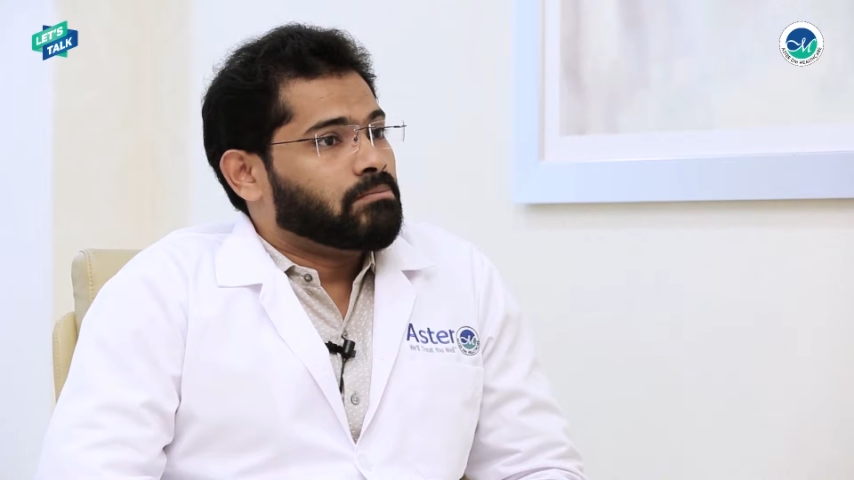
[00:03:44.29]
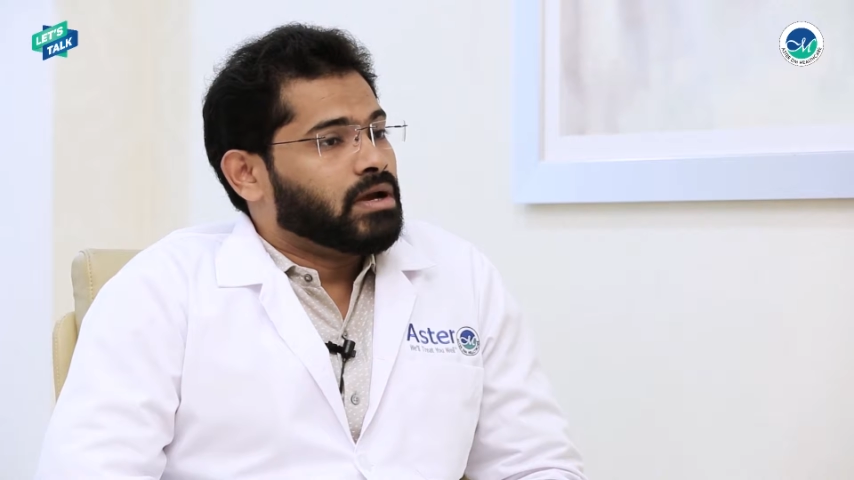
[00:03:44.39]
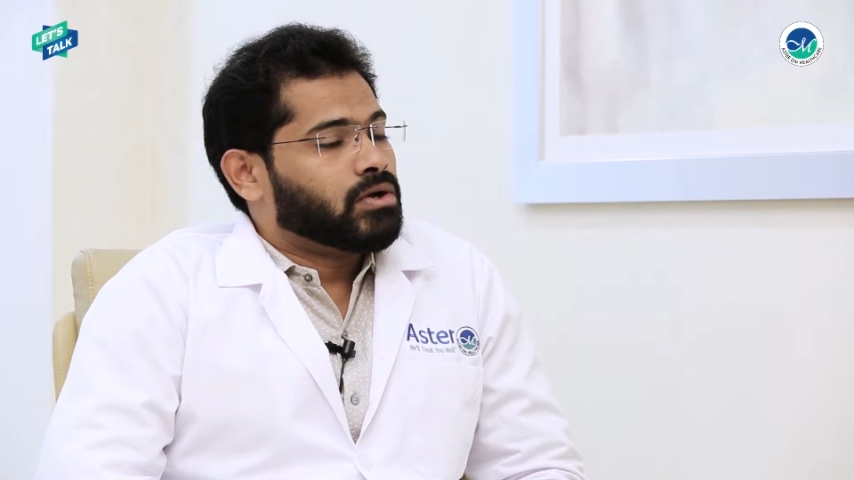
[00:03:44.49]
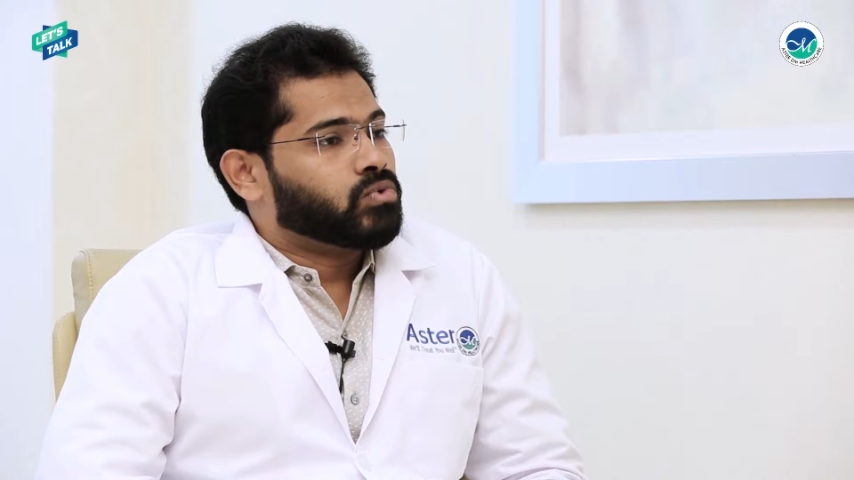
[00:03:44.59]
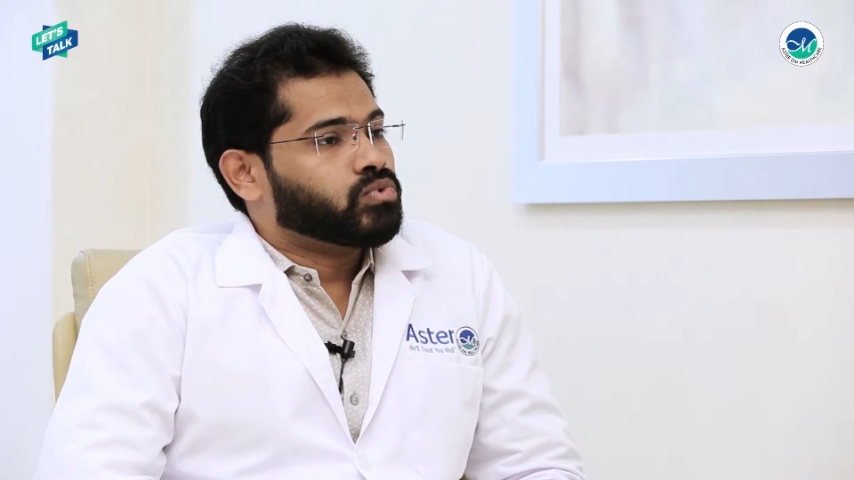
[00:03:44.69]

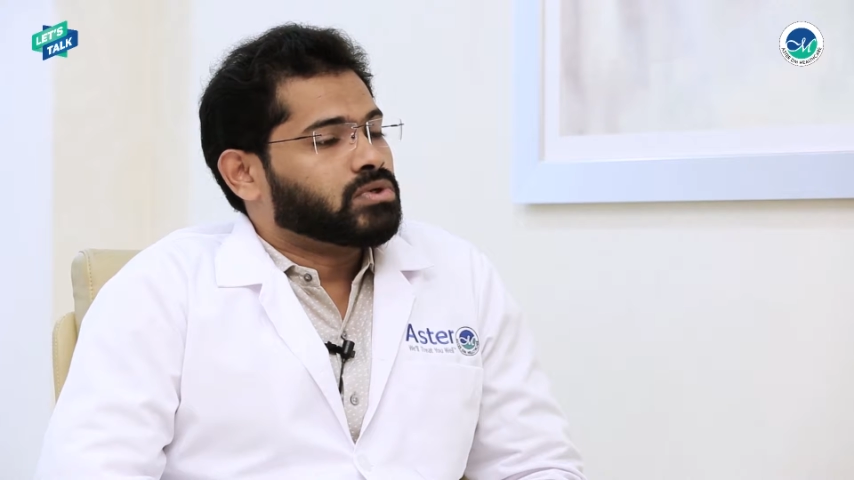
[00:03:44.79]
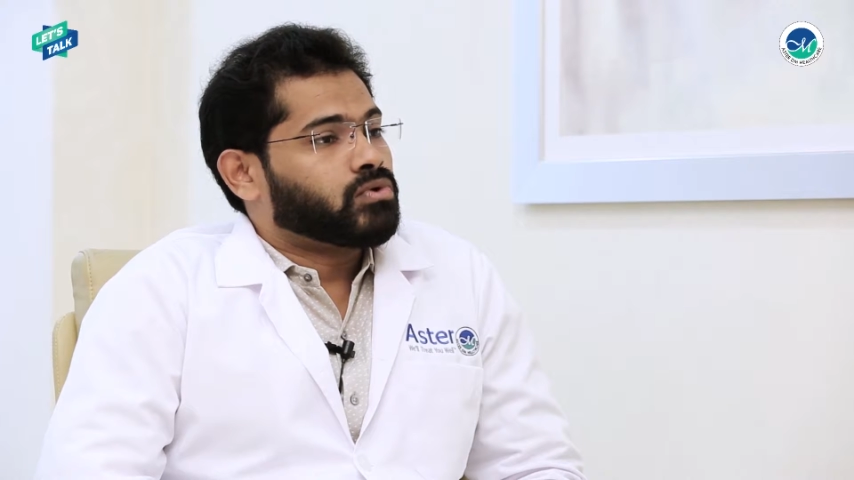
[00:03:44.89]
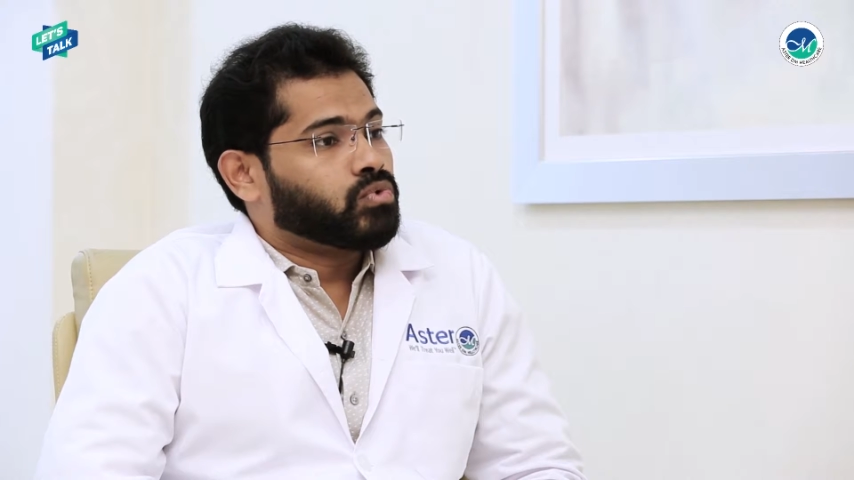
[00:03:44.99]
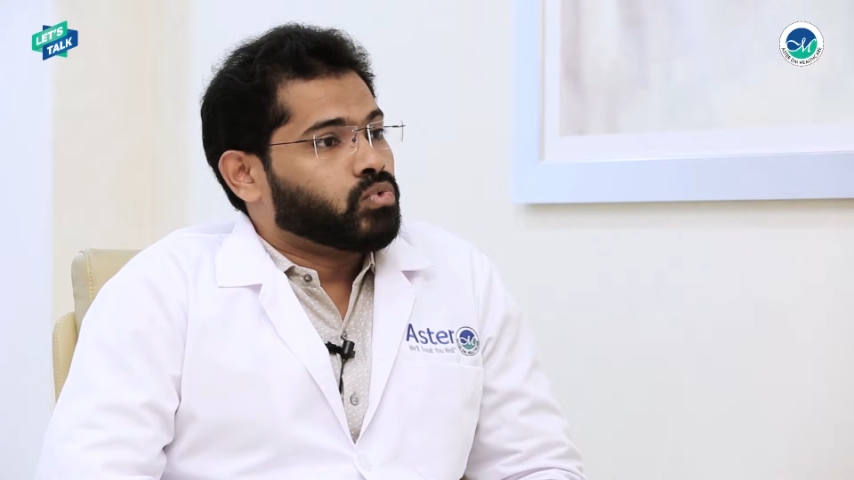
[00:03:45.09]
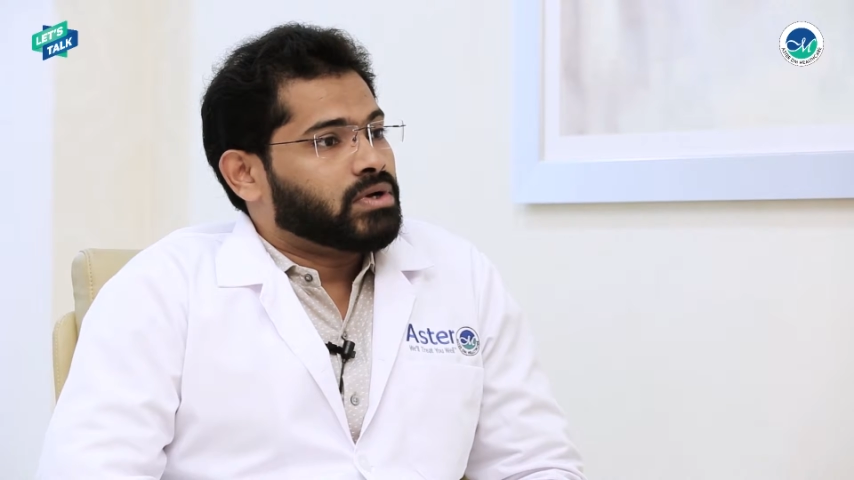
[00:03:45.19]
milk tooth
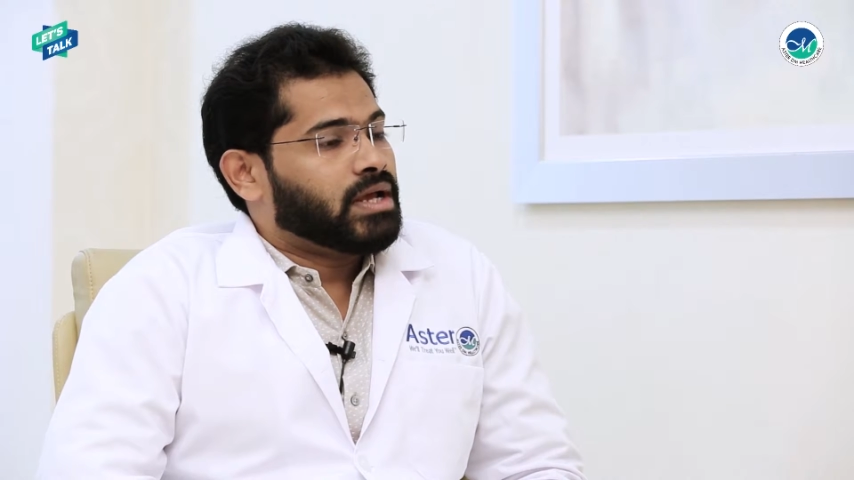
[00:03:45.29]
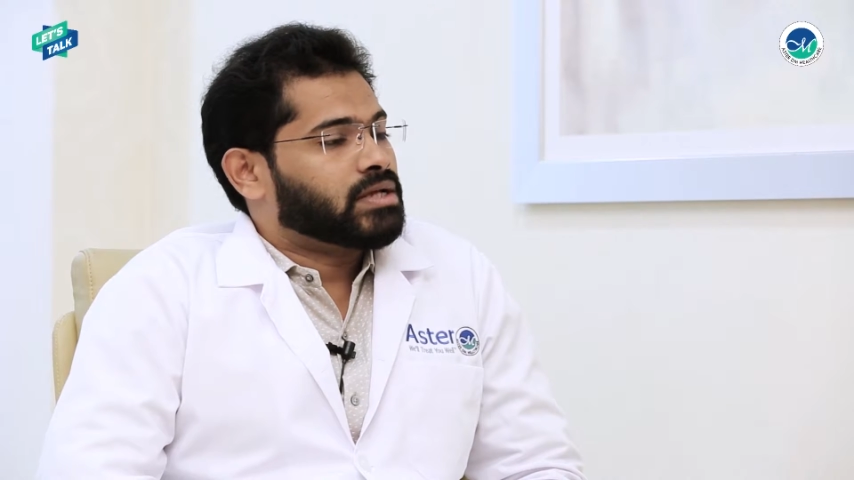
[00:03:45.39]
root